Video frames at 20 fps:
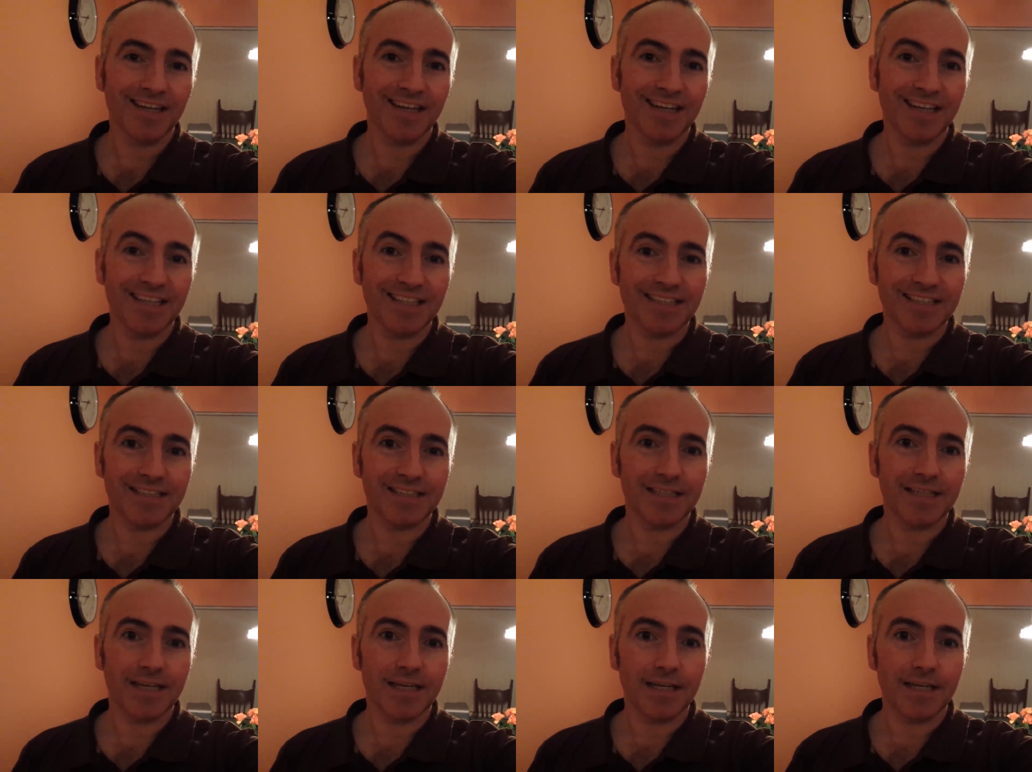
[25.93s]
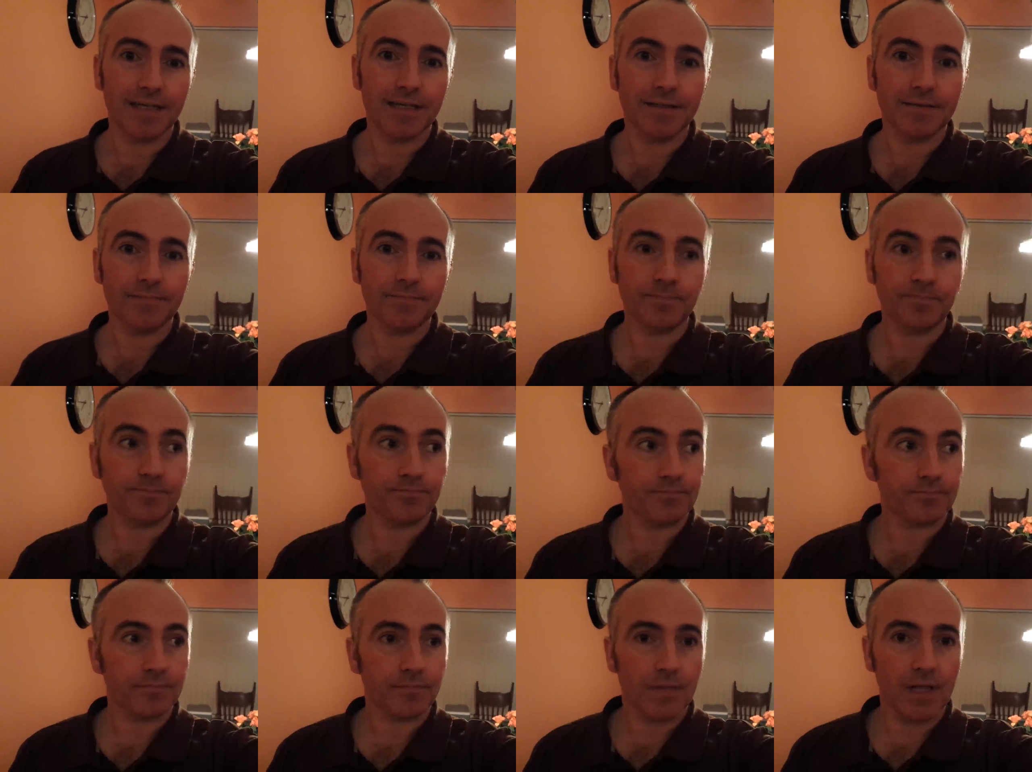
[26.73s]
and
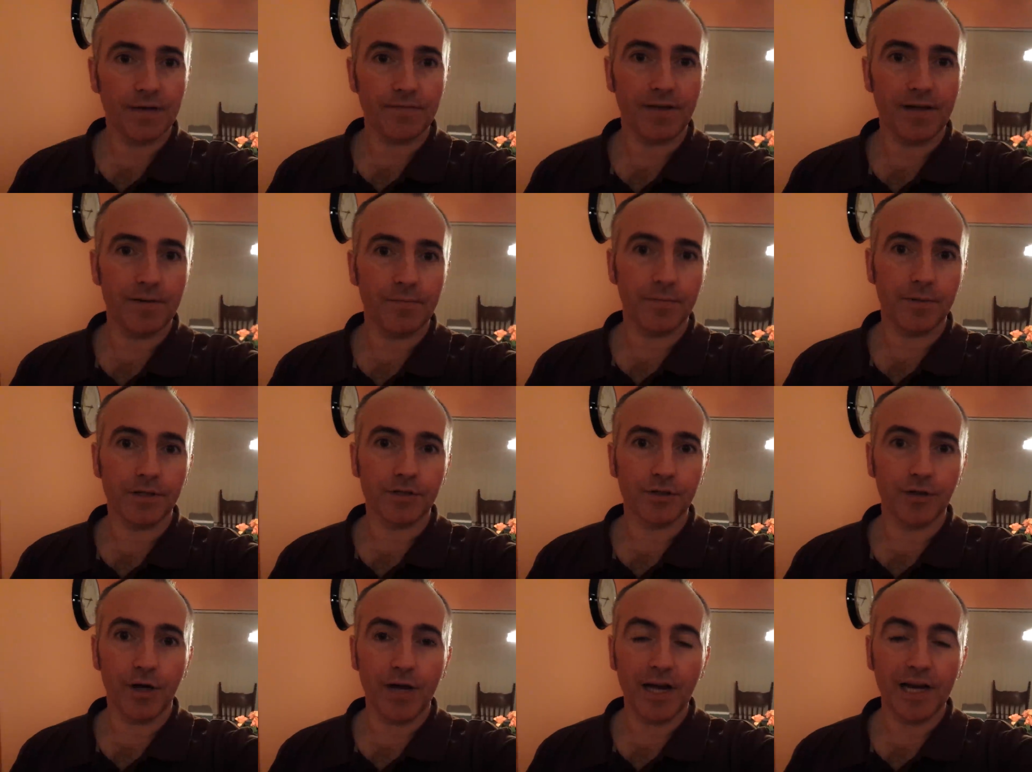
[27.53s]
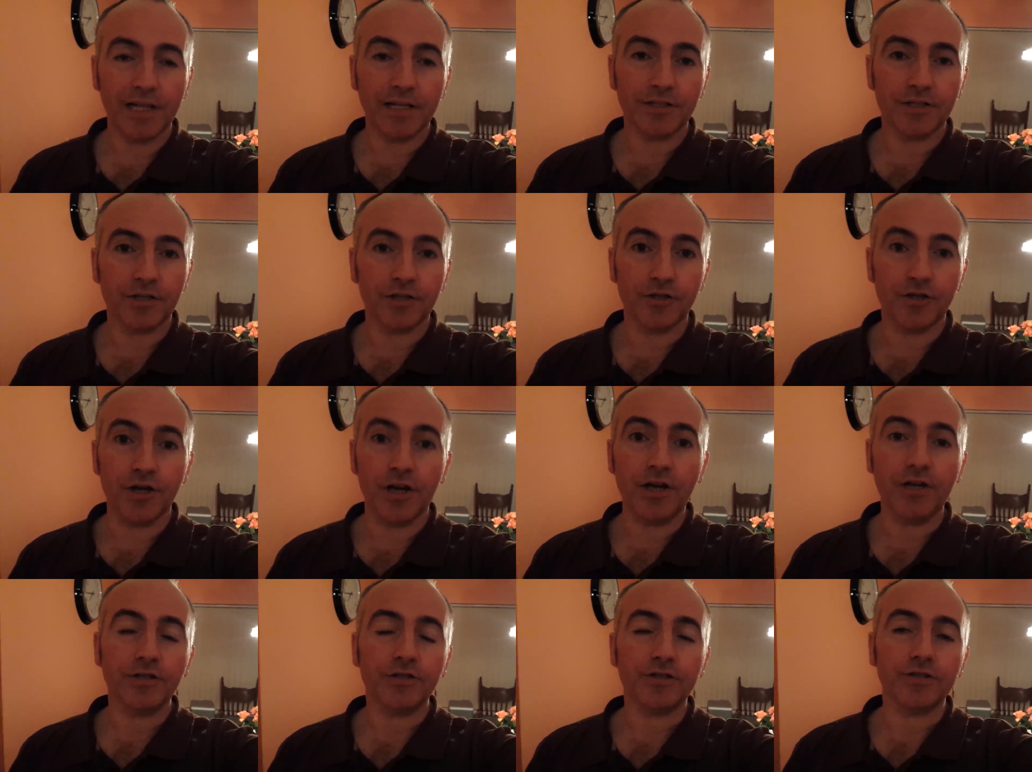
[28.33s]
if anybody's got any
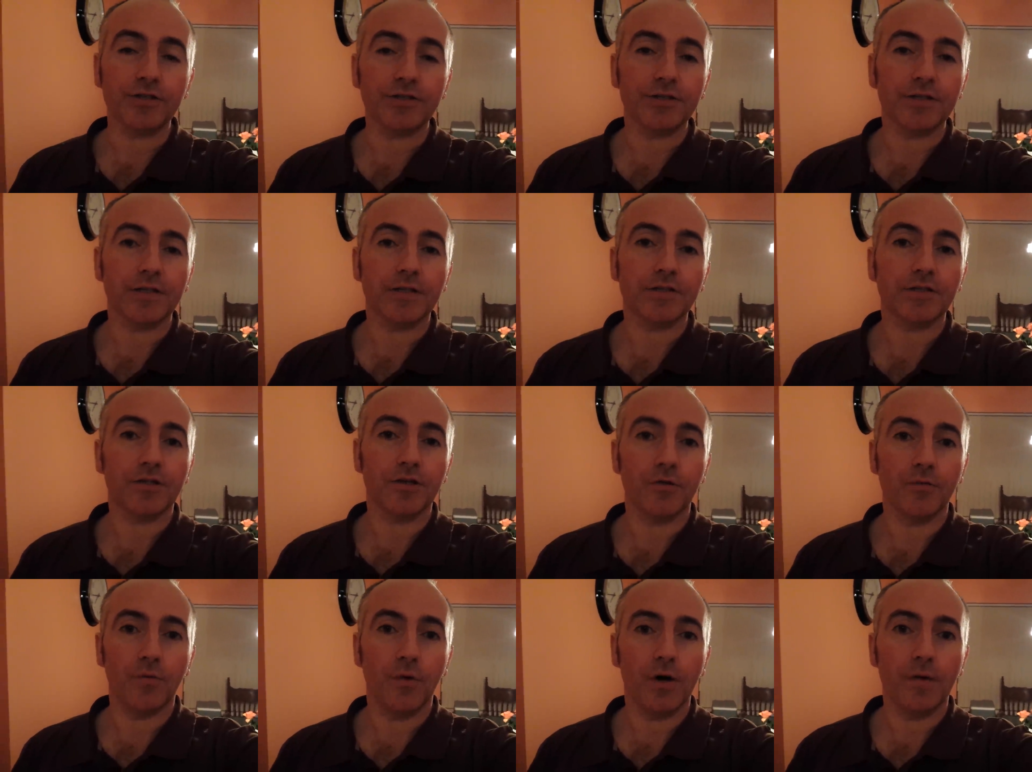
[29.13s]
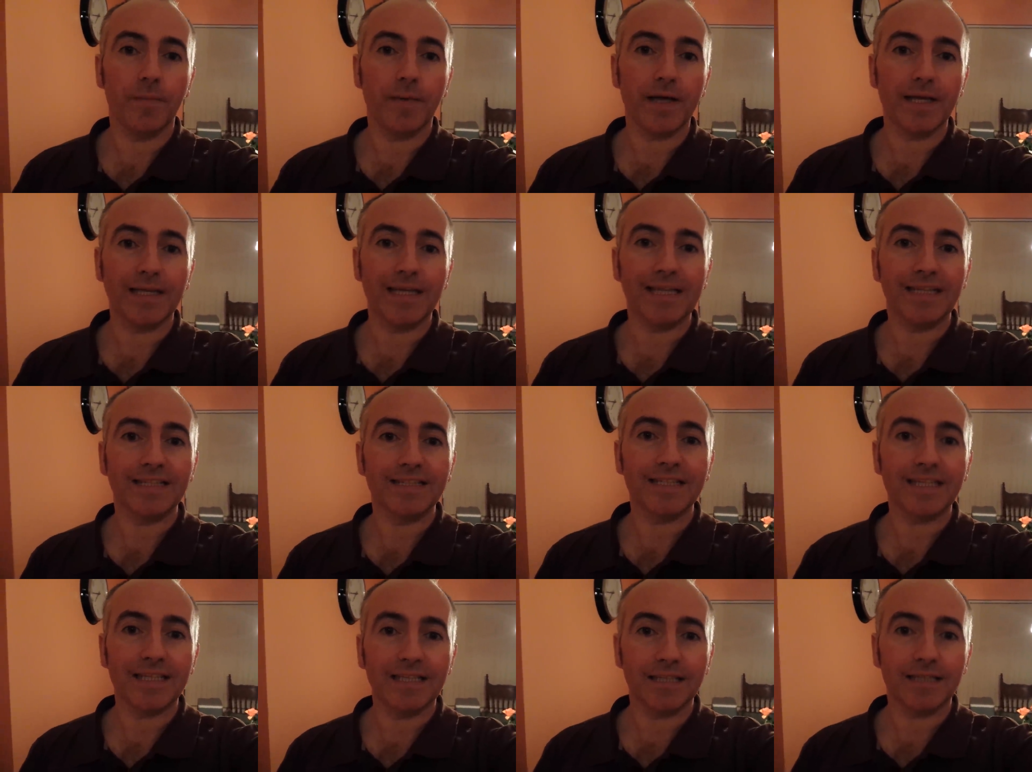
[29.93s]
suggestions as to what I might need
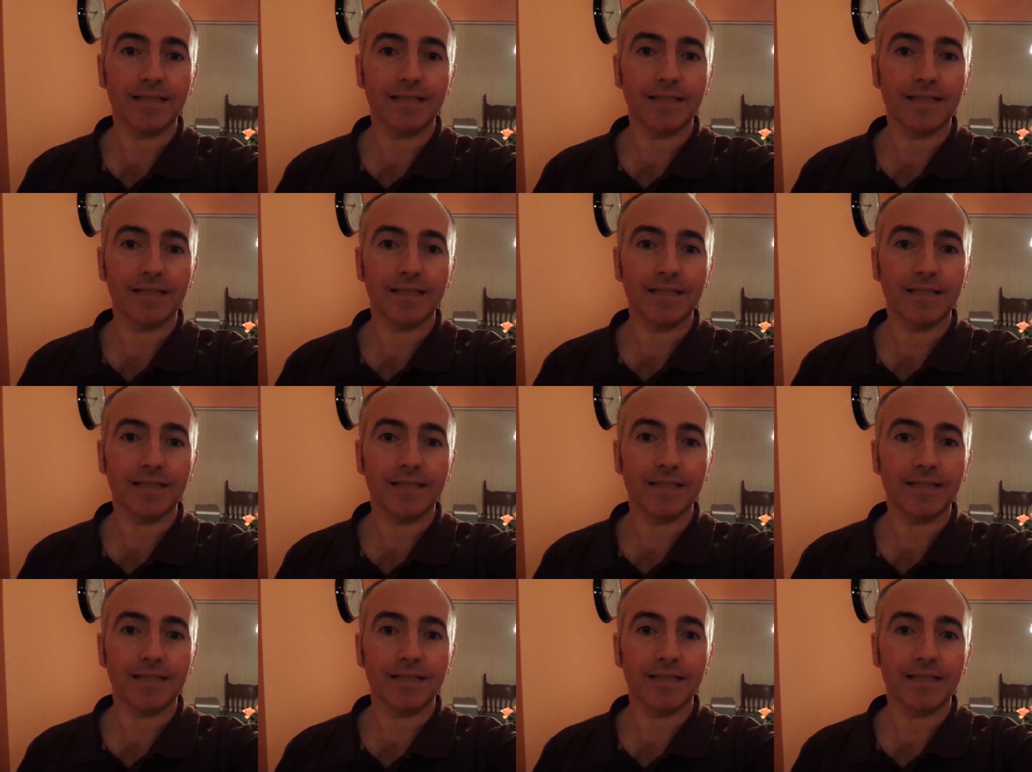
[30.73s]
to